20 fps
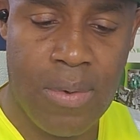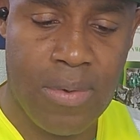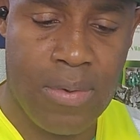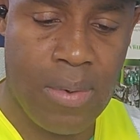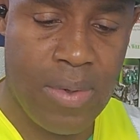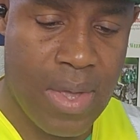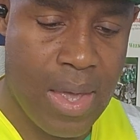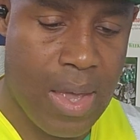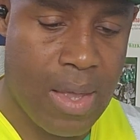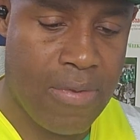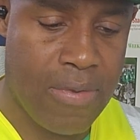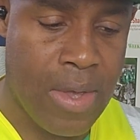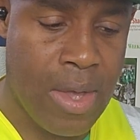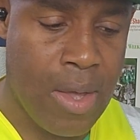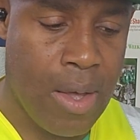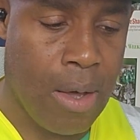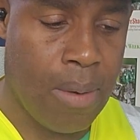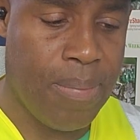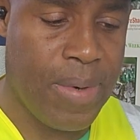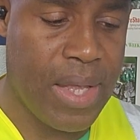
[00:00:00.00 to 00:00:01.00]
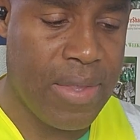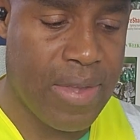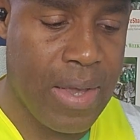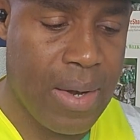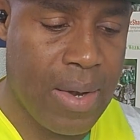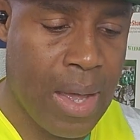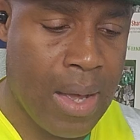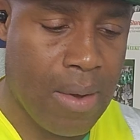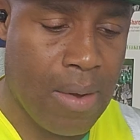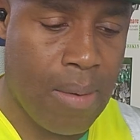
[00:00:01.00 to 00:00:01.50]
years,
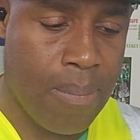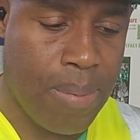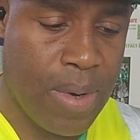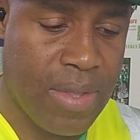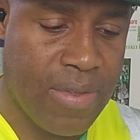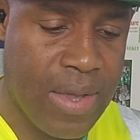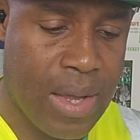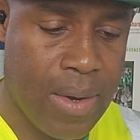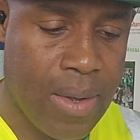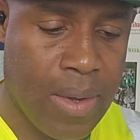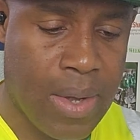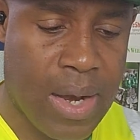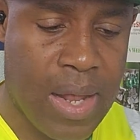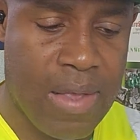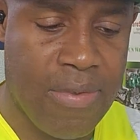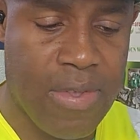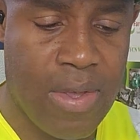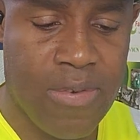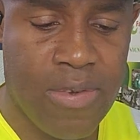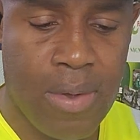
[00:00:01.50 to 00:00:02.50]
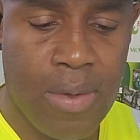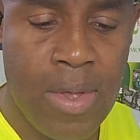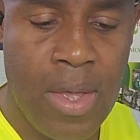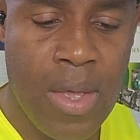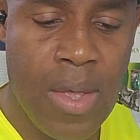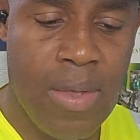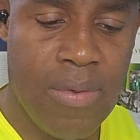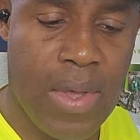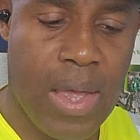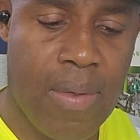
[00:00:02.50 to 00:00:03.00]
updated and completed organization
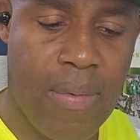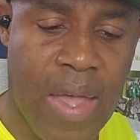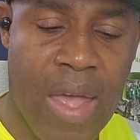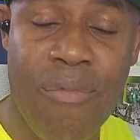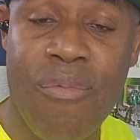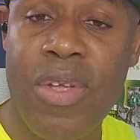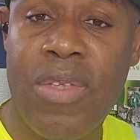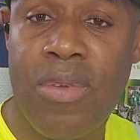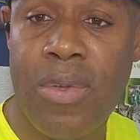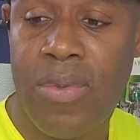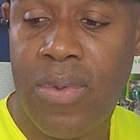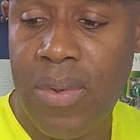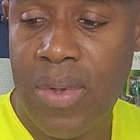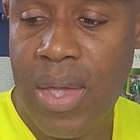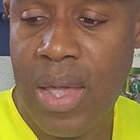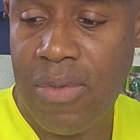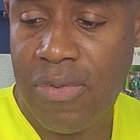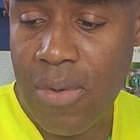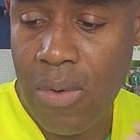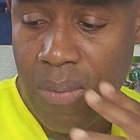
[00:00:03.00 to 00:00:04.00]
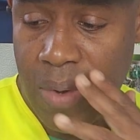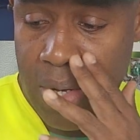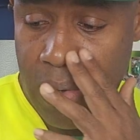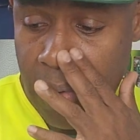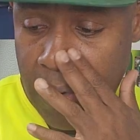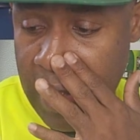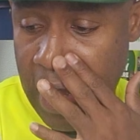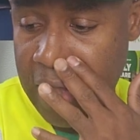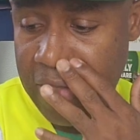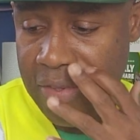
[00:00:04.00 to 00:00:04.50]
every 2 years. So we
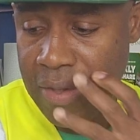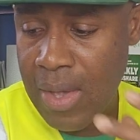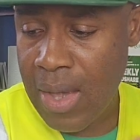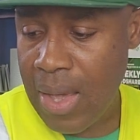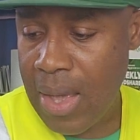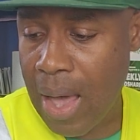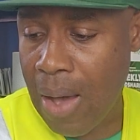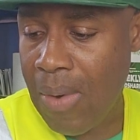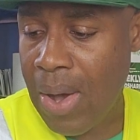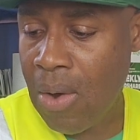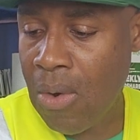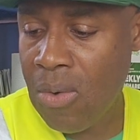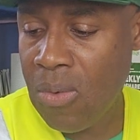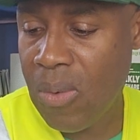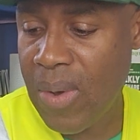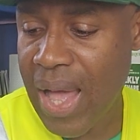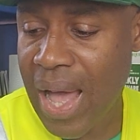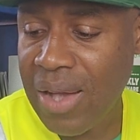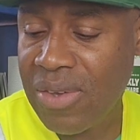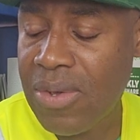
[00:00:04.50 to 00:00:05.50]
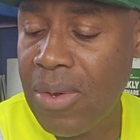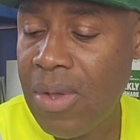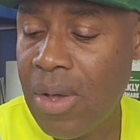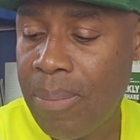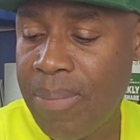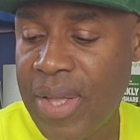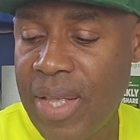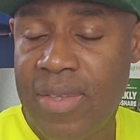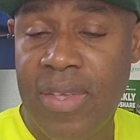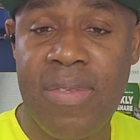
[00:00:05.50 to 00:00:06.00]
do that. Our own, we actually
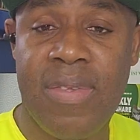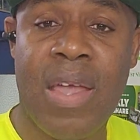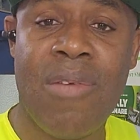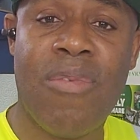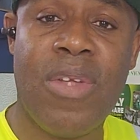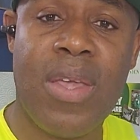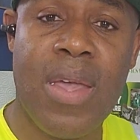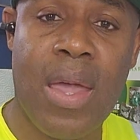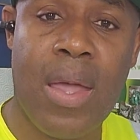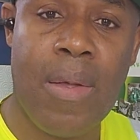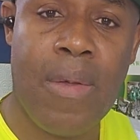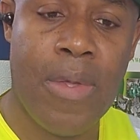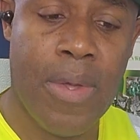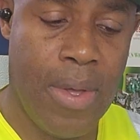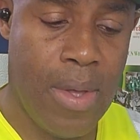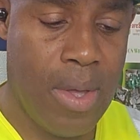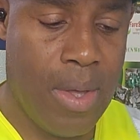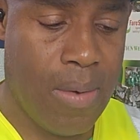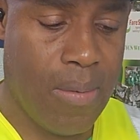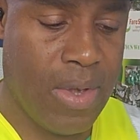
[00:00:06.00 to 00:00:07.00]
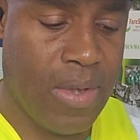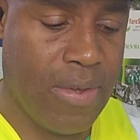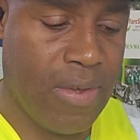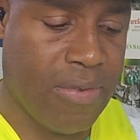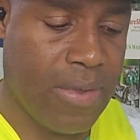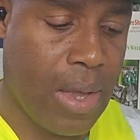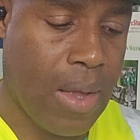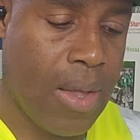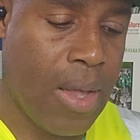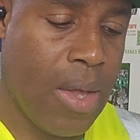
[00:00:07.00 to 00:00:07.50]
update it every year, which
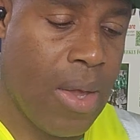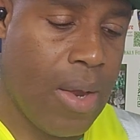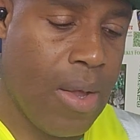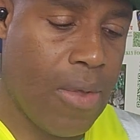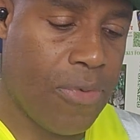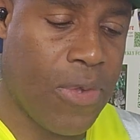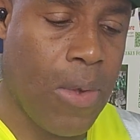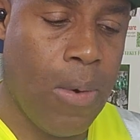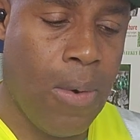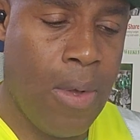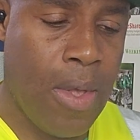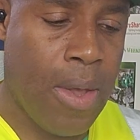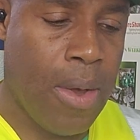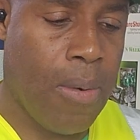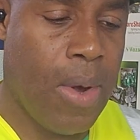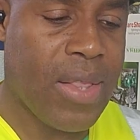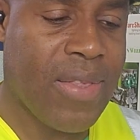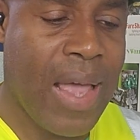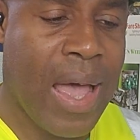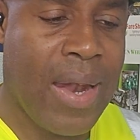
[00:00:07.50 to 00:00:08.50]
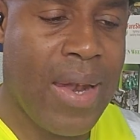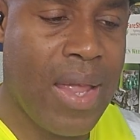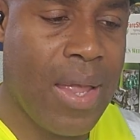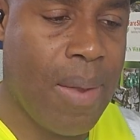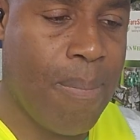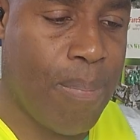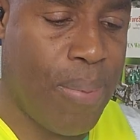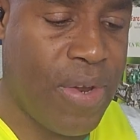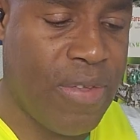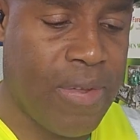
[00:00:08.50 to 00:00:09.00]
is so what are
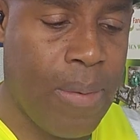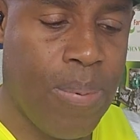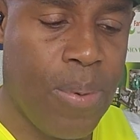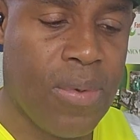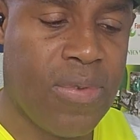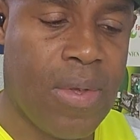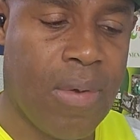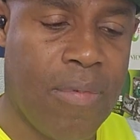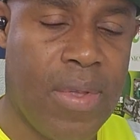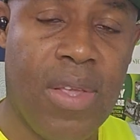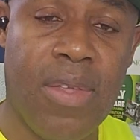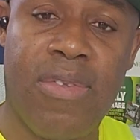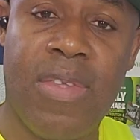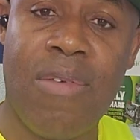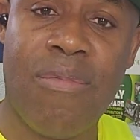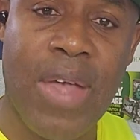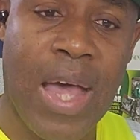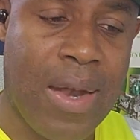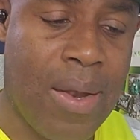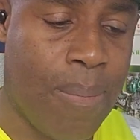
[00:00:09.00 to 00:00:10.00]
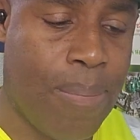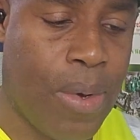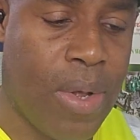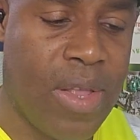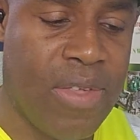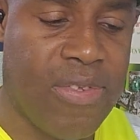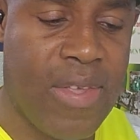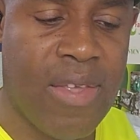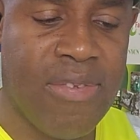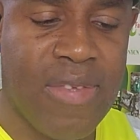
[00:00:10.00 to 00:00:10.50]
the principles of the safeguarding
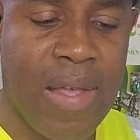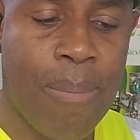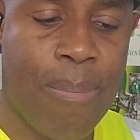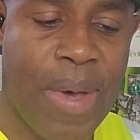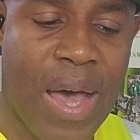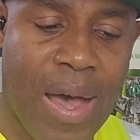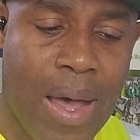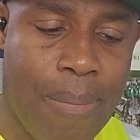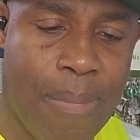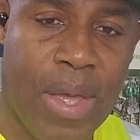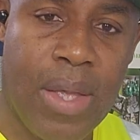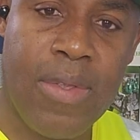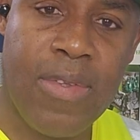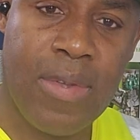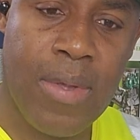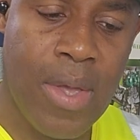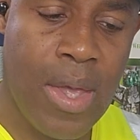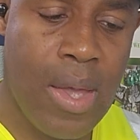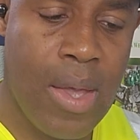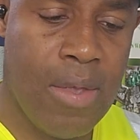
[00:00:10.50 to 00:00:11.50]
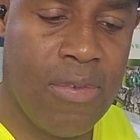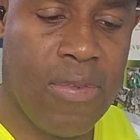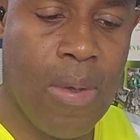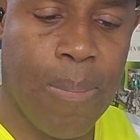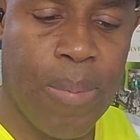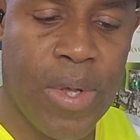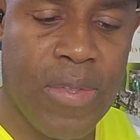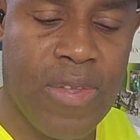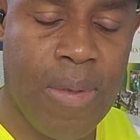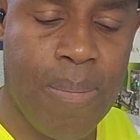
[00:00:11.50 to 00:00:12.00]
policy? Is empowerment,
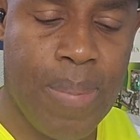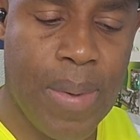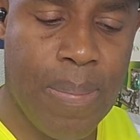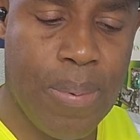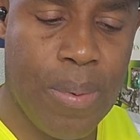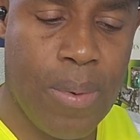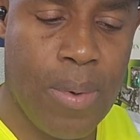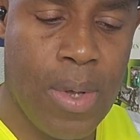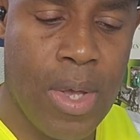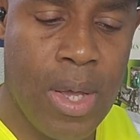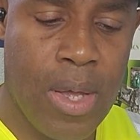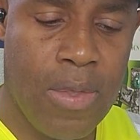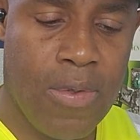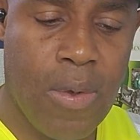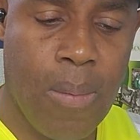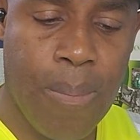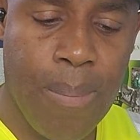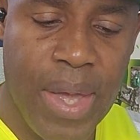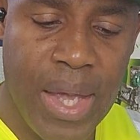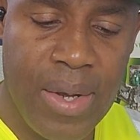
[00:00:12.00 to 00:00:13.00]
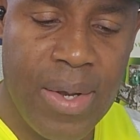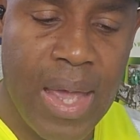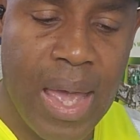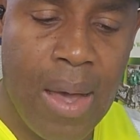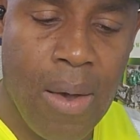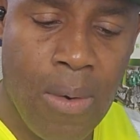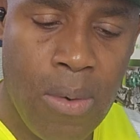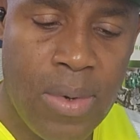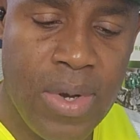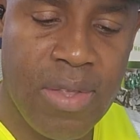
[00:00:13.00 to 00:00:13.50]
supporting people to make
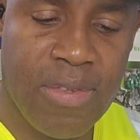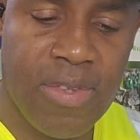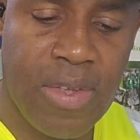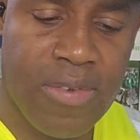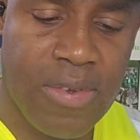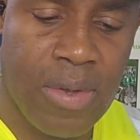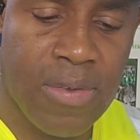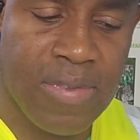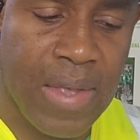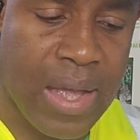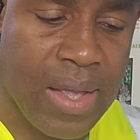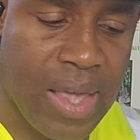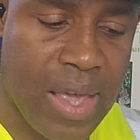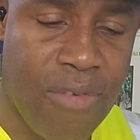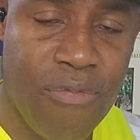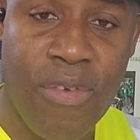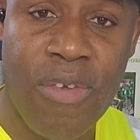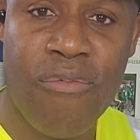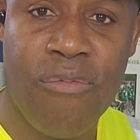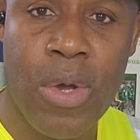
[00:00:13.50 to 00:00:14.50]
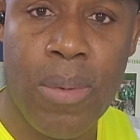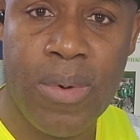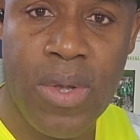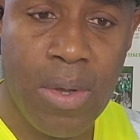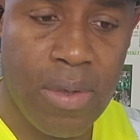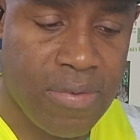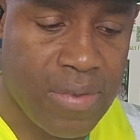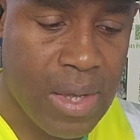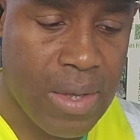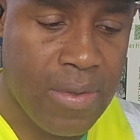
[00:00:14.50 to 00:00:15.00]
their own decisions and give informed
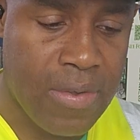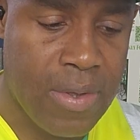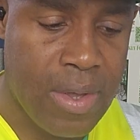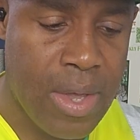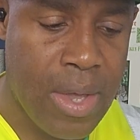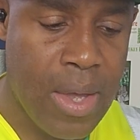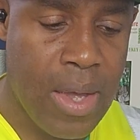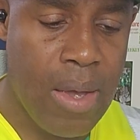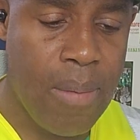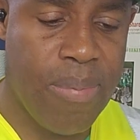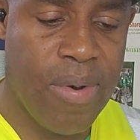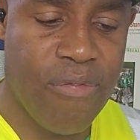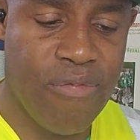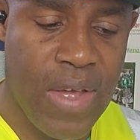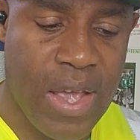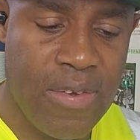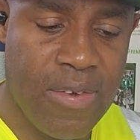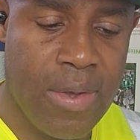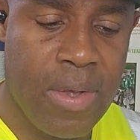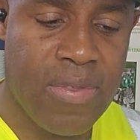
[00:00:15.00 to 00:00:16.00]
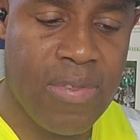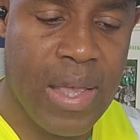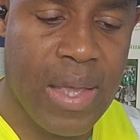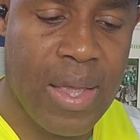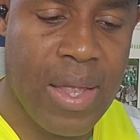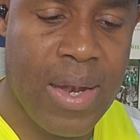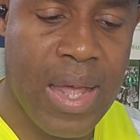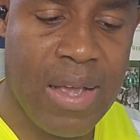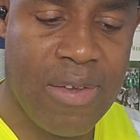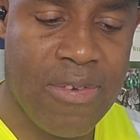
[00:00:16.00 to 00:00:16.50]
consent, prevention,
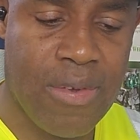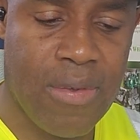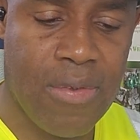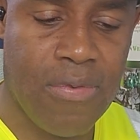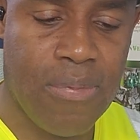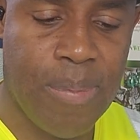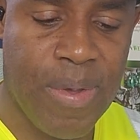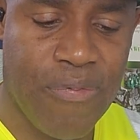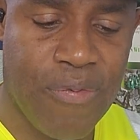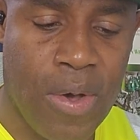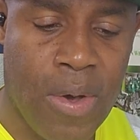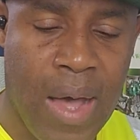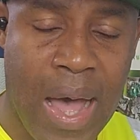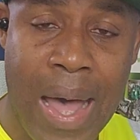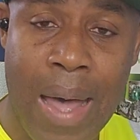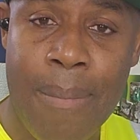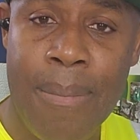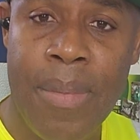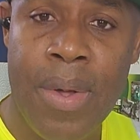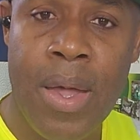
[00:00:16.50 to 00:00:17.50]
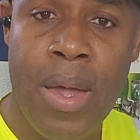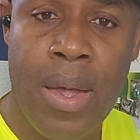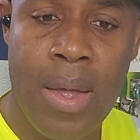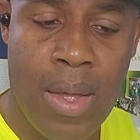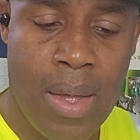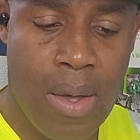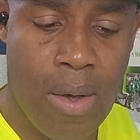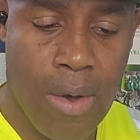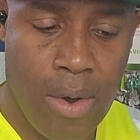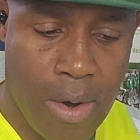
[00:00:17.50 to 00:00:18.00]
taking actions before harm
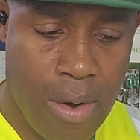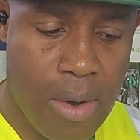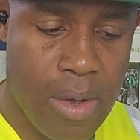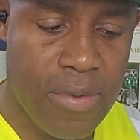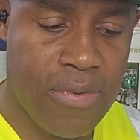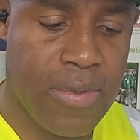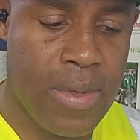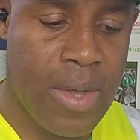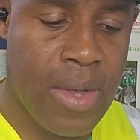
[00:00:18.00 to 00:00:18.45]
occurs,